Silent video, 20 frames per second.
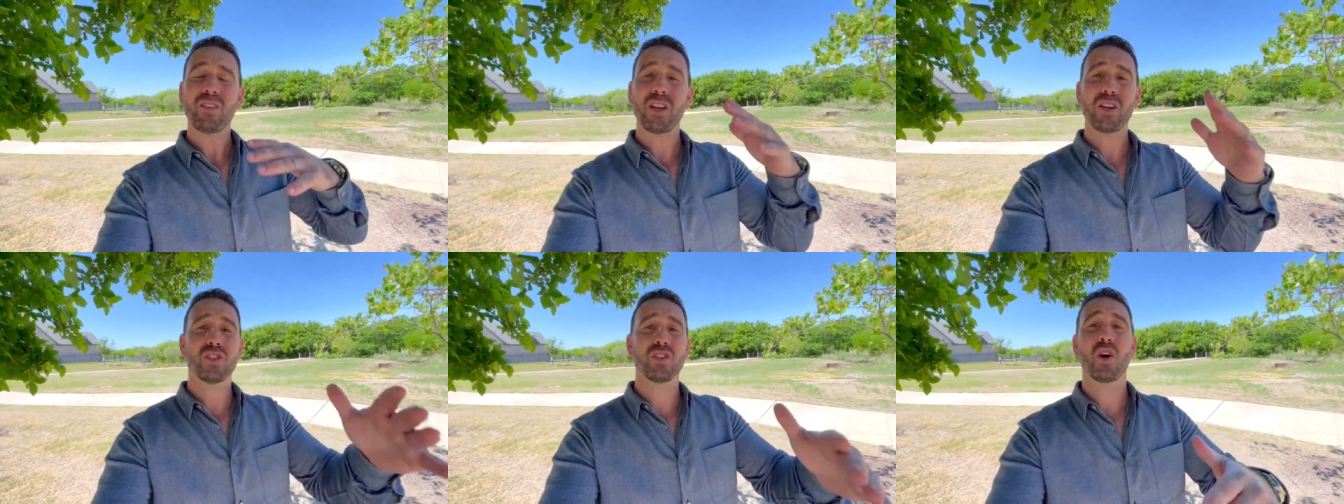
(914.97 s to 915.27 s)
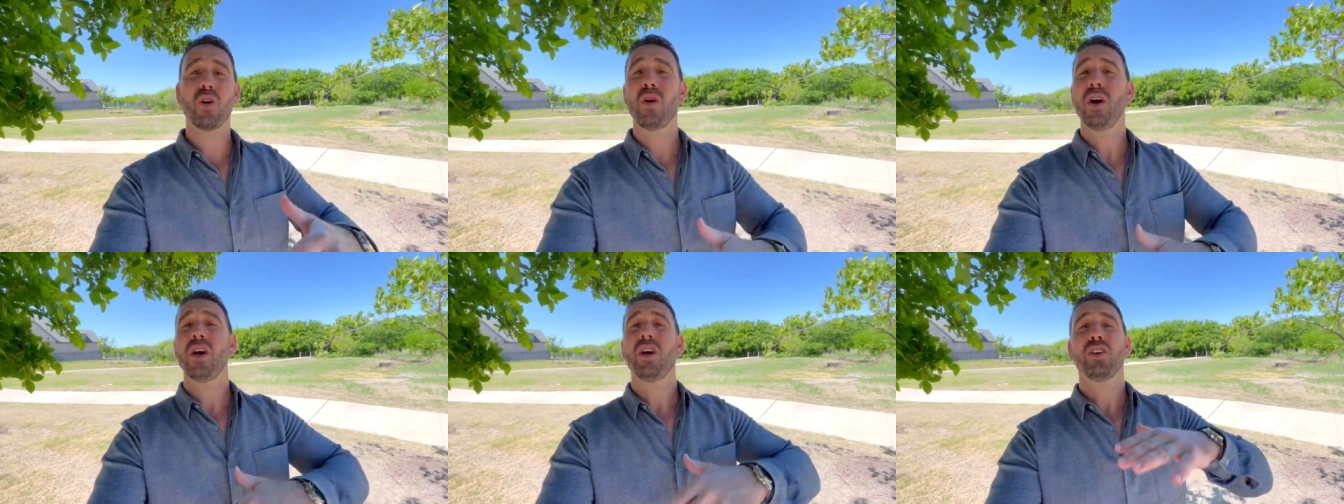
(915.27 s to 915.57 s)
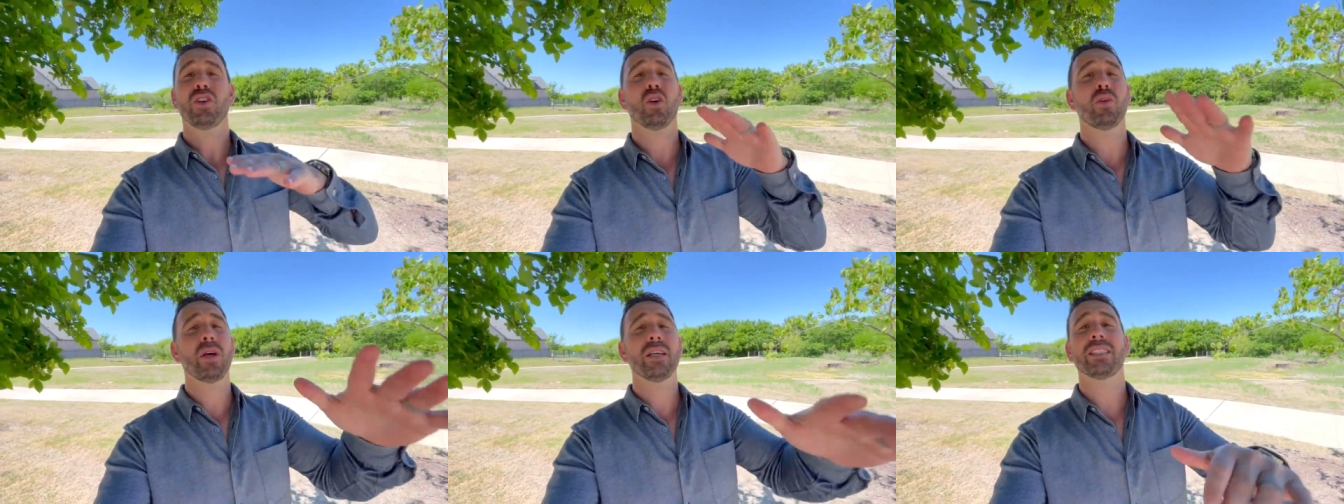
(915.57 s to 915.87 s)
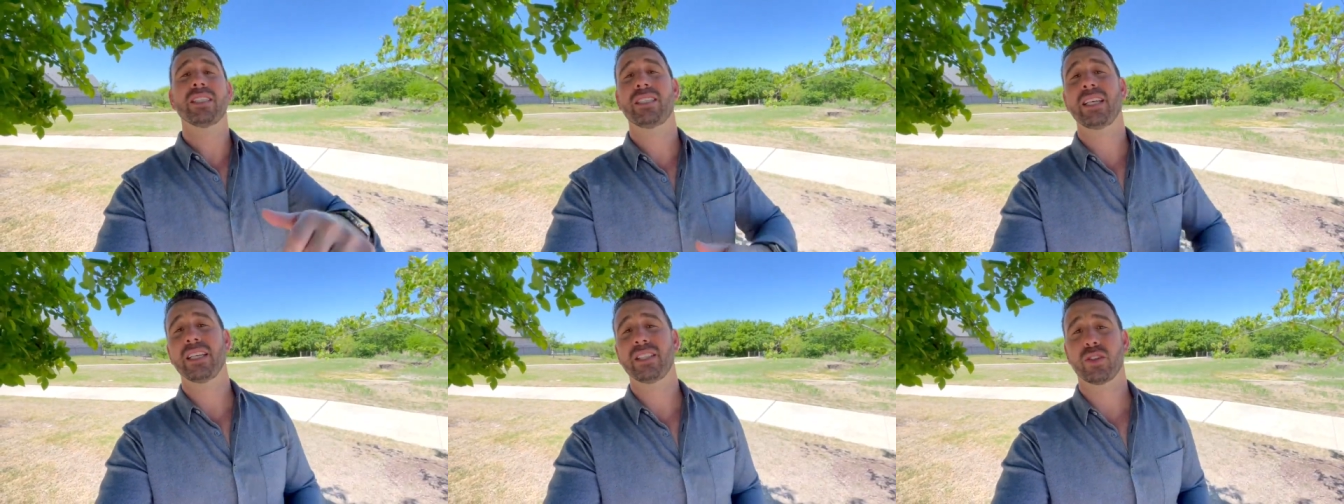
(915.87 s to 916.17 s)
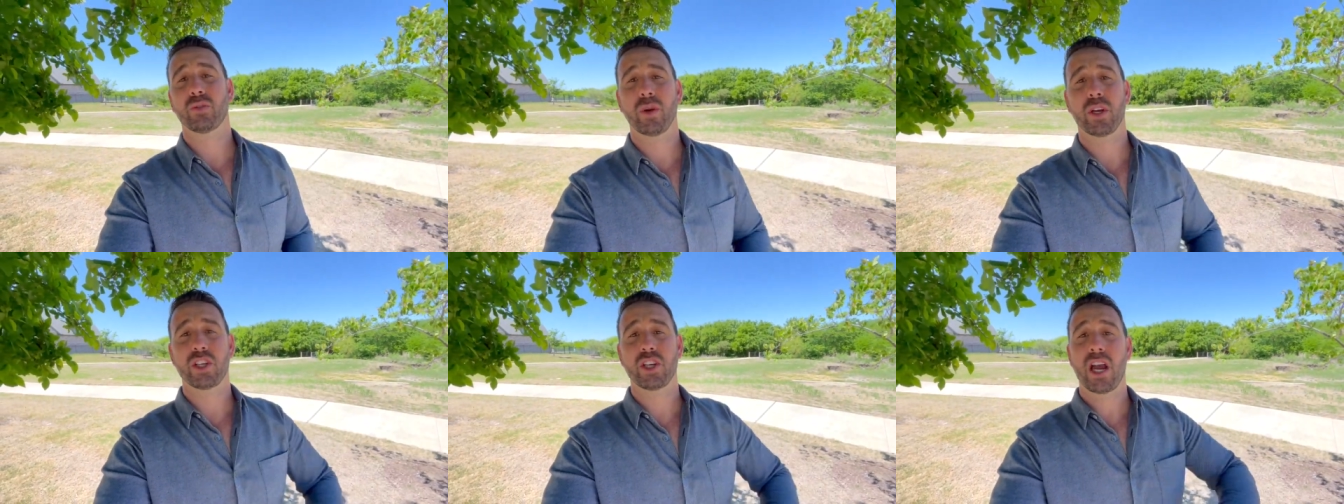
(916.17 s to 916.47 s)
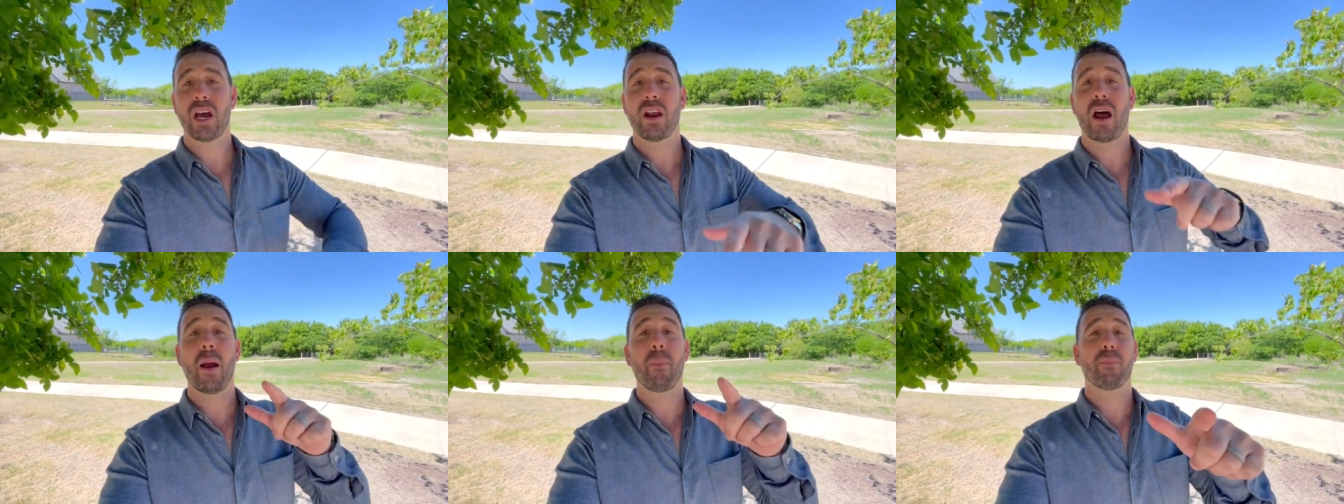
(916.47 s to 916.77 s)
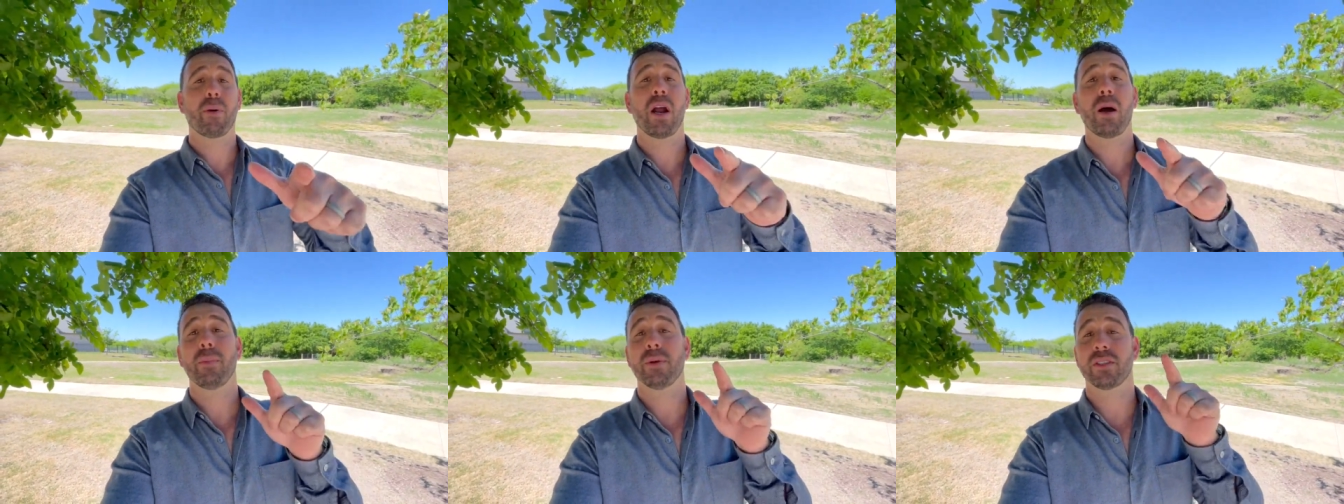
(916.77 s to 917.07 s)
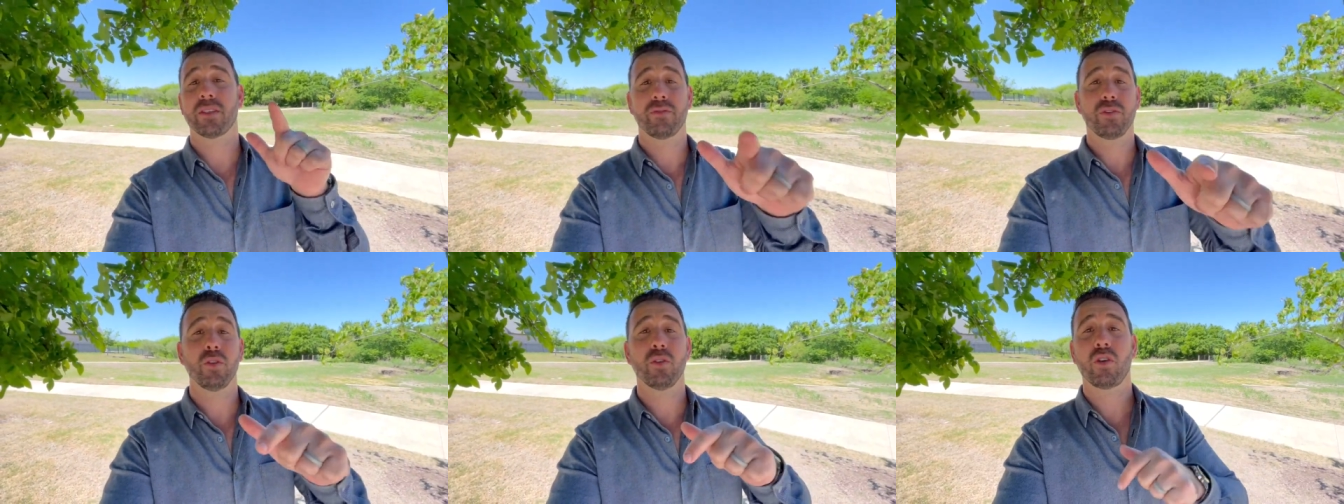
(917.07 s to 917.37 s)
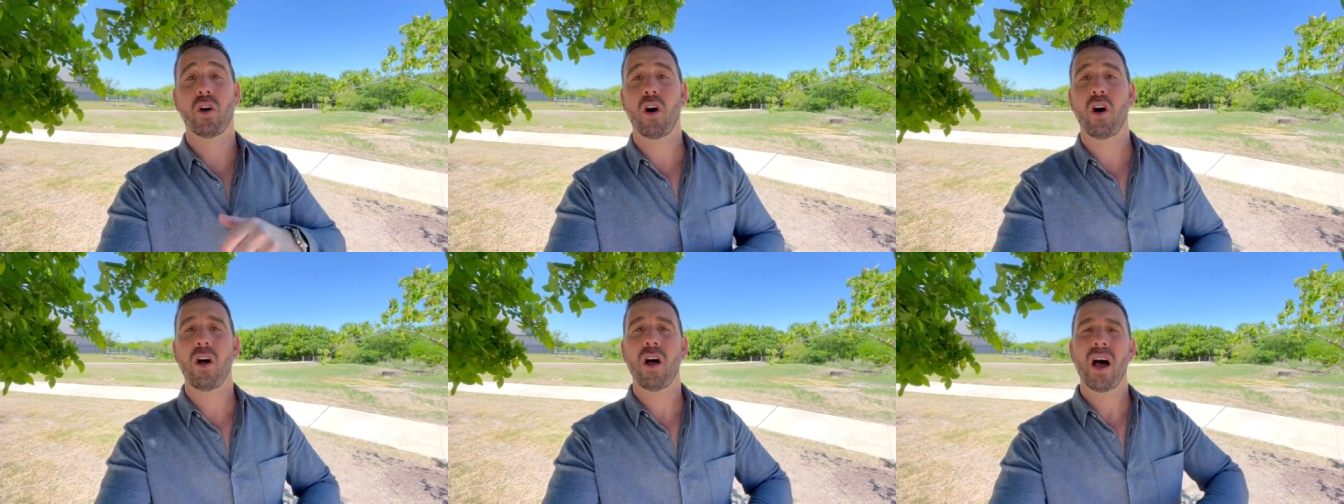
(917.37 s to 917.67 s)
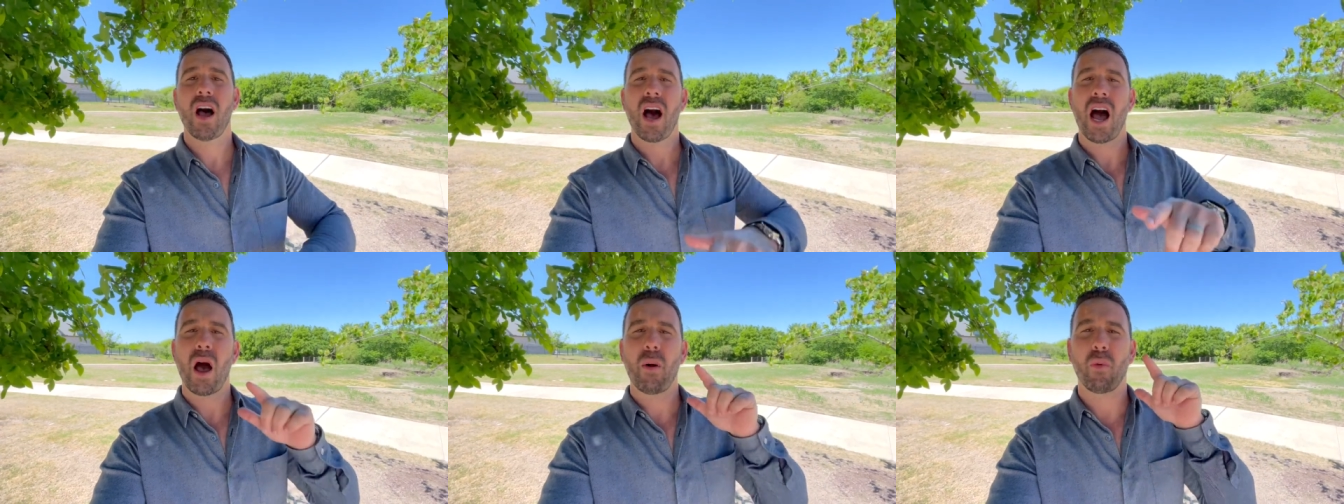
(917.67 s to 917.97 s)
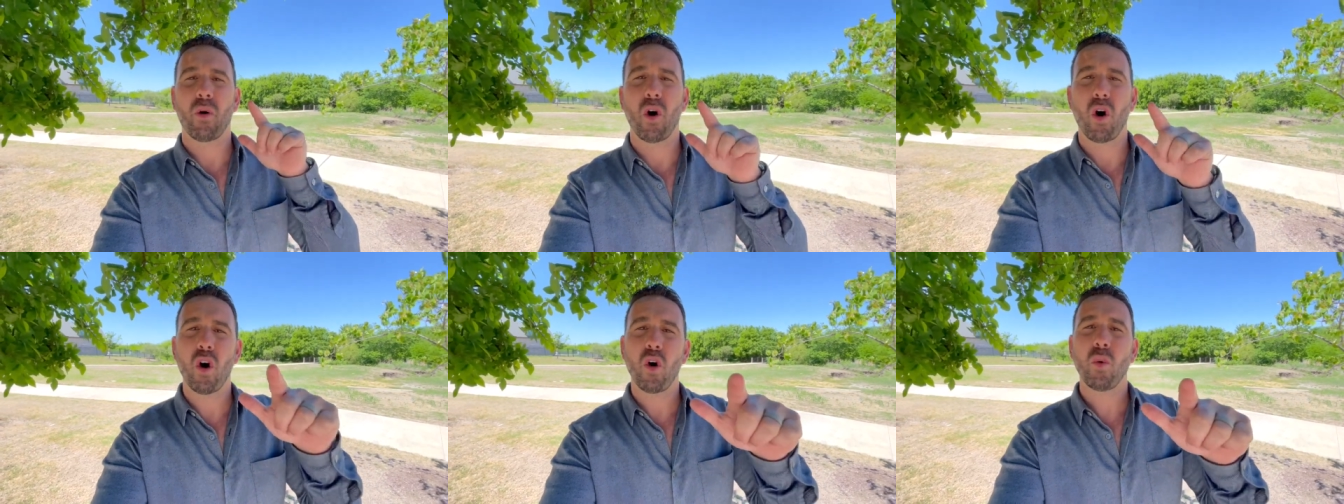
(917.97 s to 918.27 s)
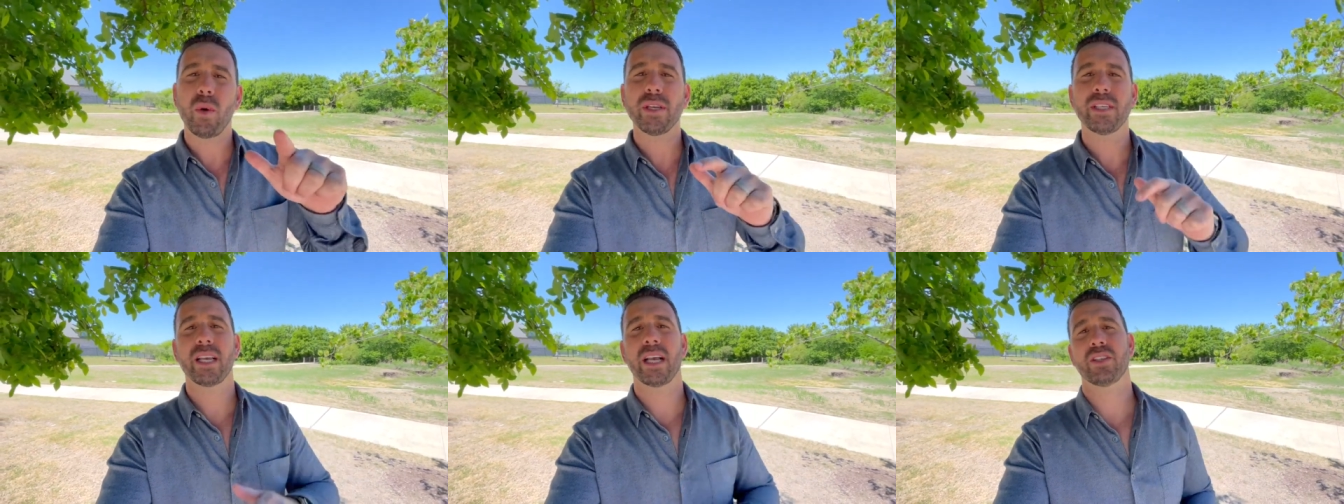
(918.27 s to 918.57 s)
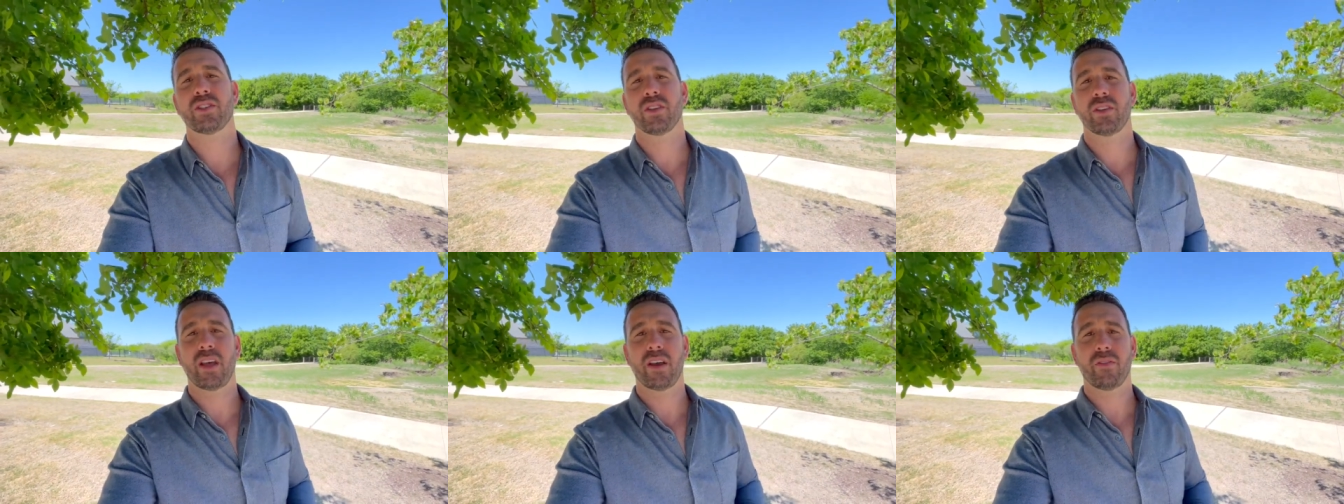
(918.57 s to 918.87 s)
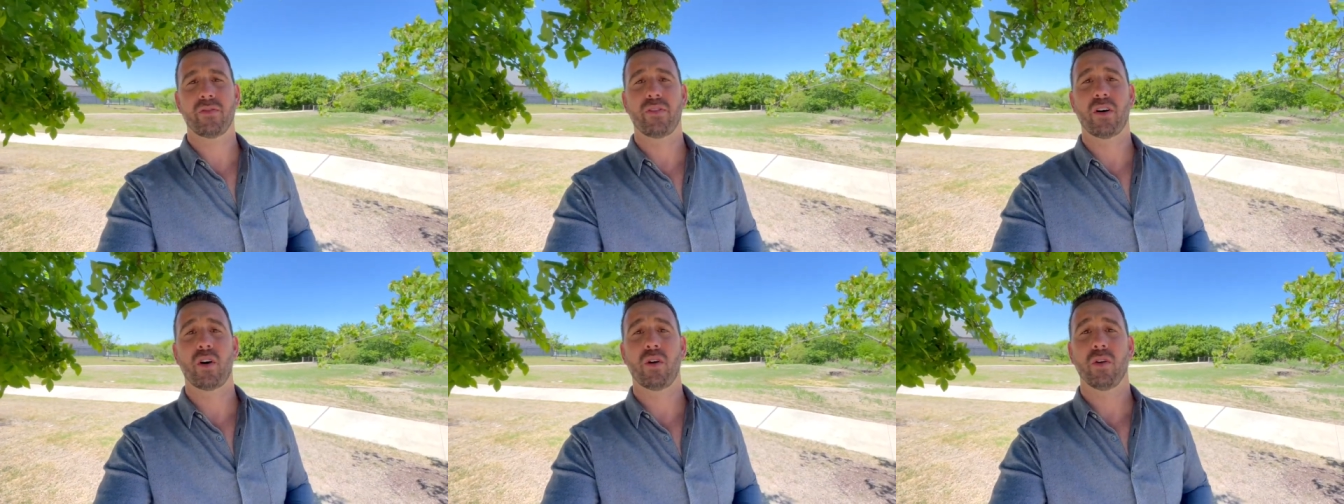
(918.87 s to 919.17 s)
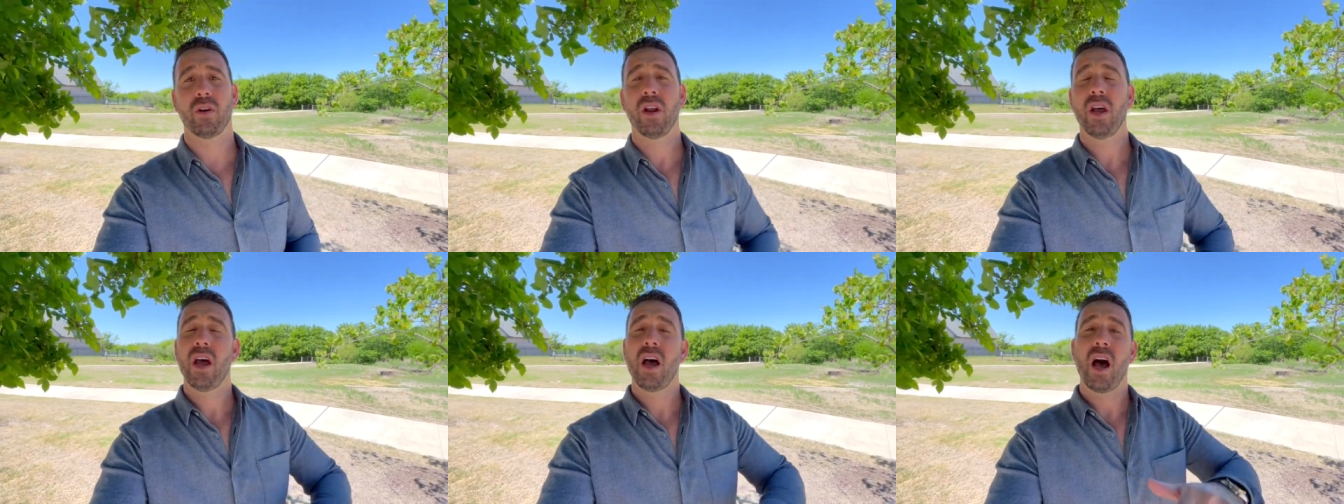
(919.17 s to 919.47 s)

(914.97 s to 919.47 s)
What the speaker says: So don't hesitate to reach out. I promise if you call, I will always answer that phone.